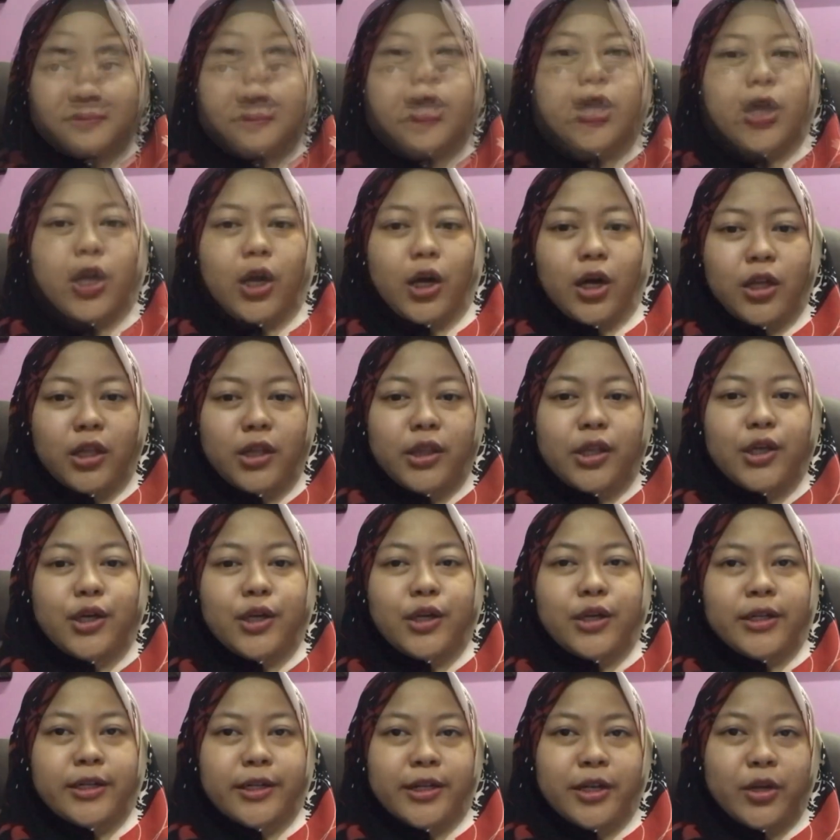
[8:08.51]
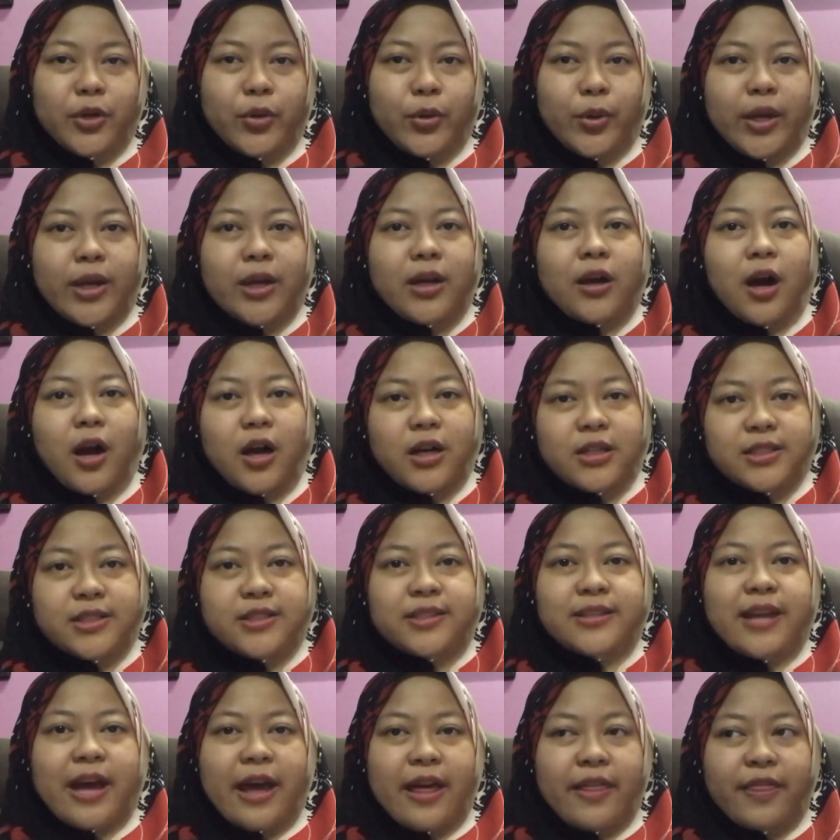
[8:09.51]
Although earthquake cause
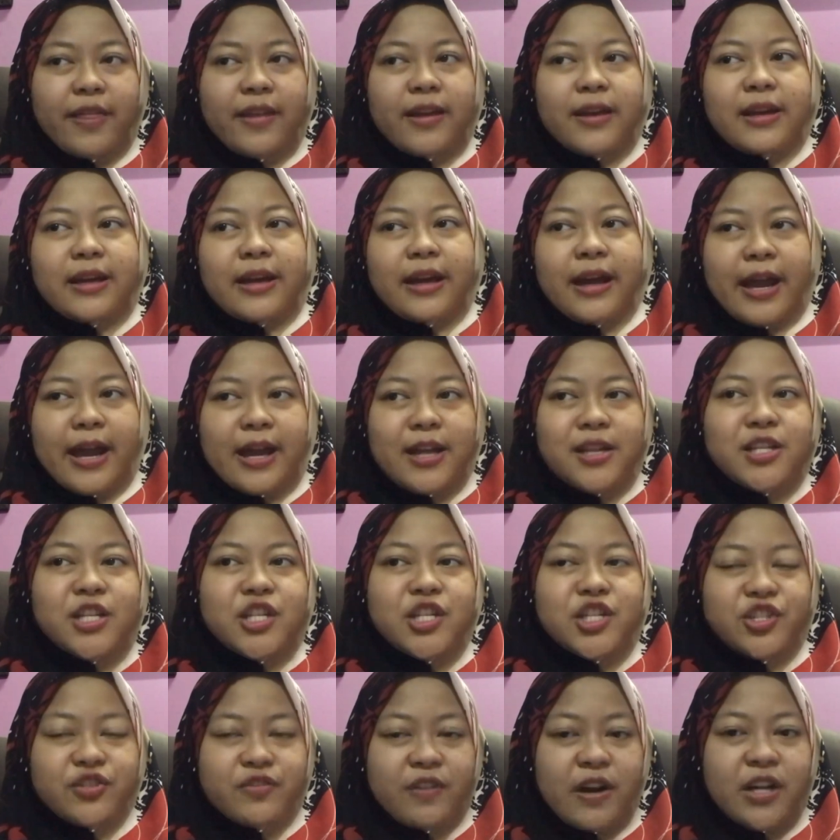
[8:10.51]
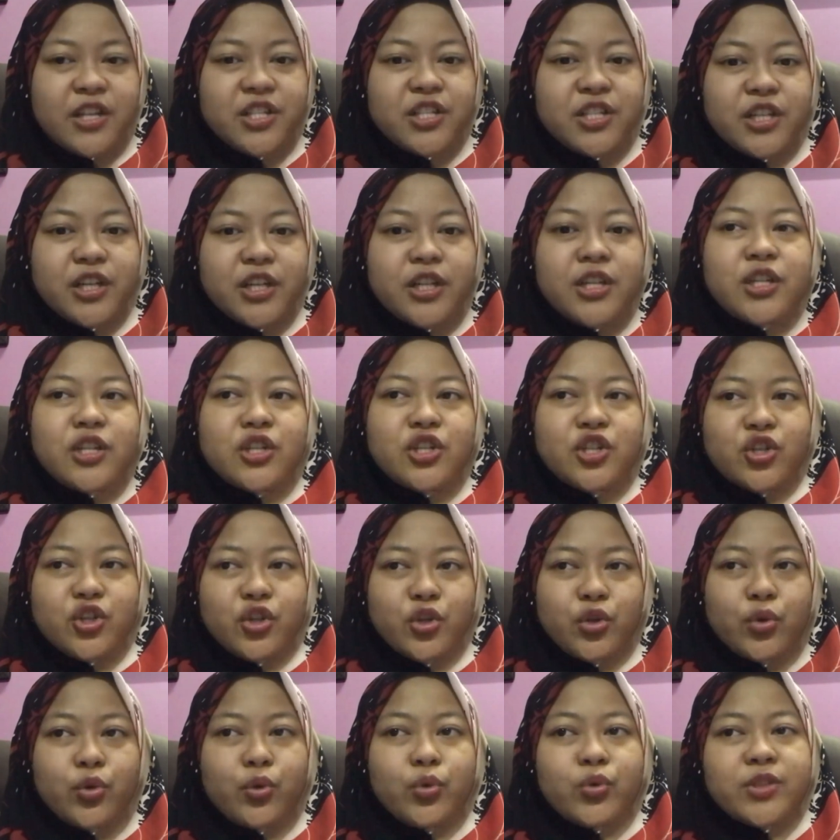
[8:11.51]
death and destruction
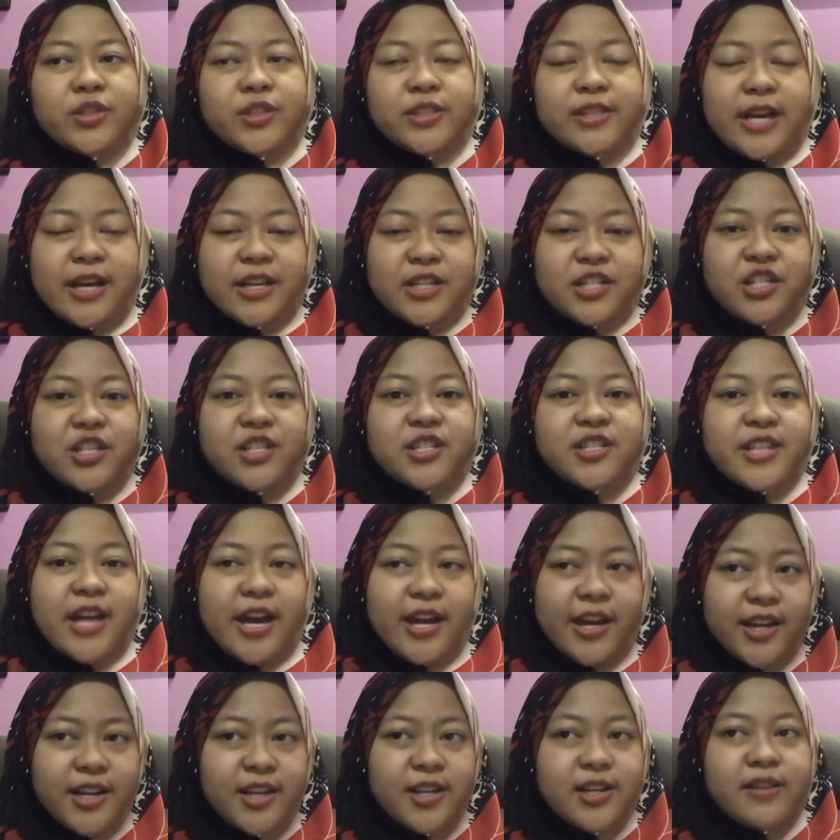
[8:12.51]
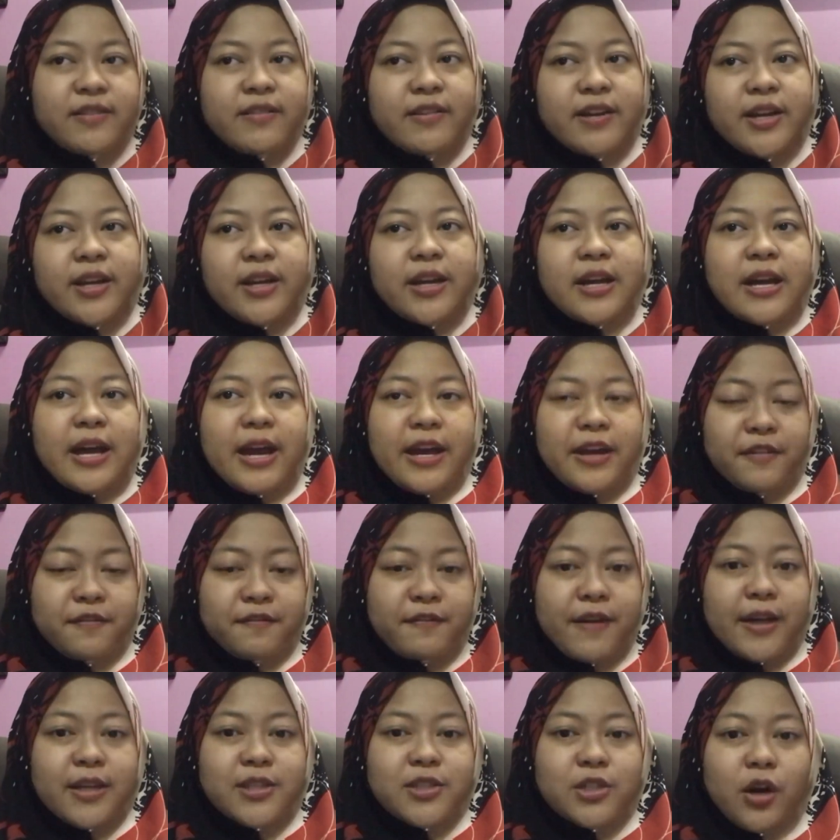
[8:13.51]
through such secondary
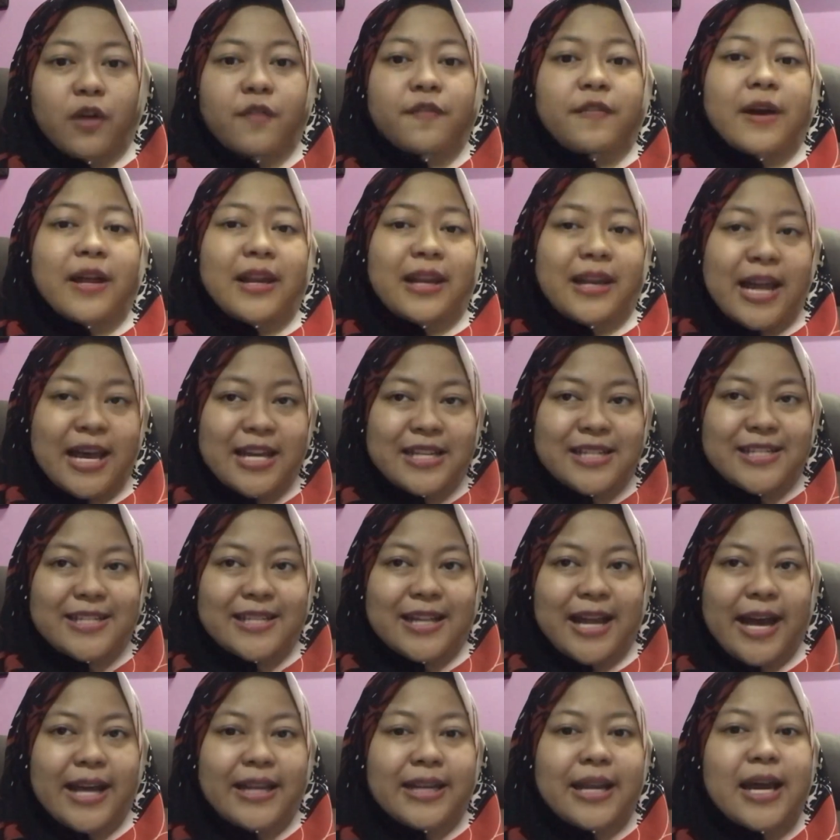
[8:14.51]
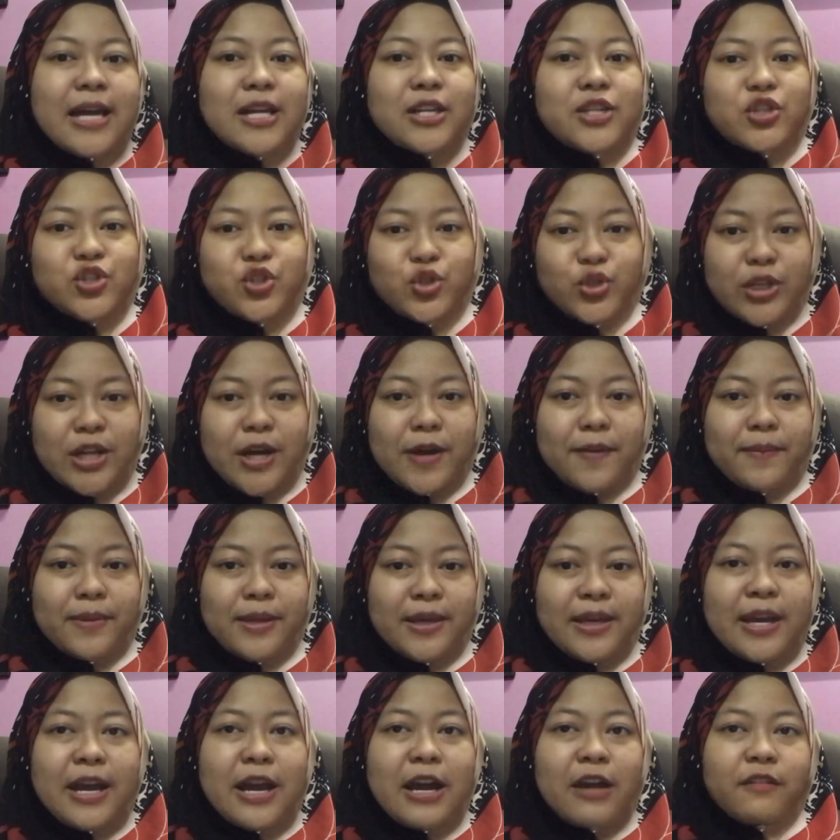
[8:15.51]
effects of landslide, tsunami,
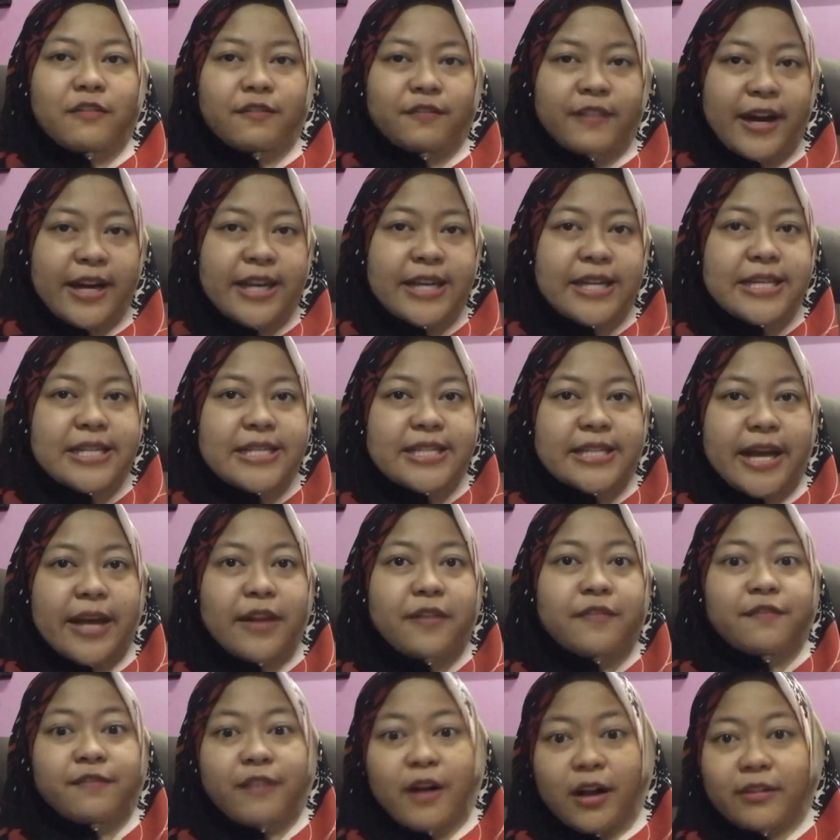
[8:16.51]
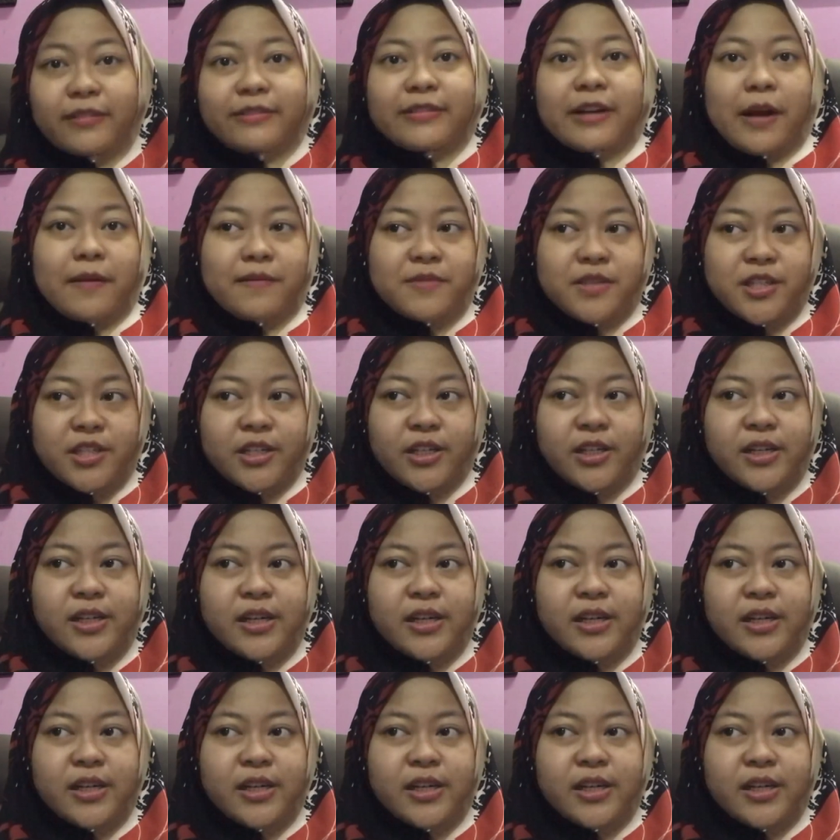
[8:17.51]
fires and fault rupture,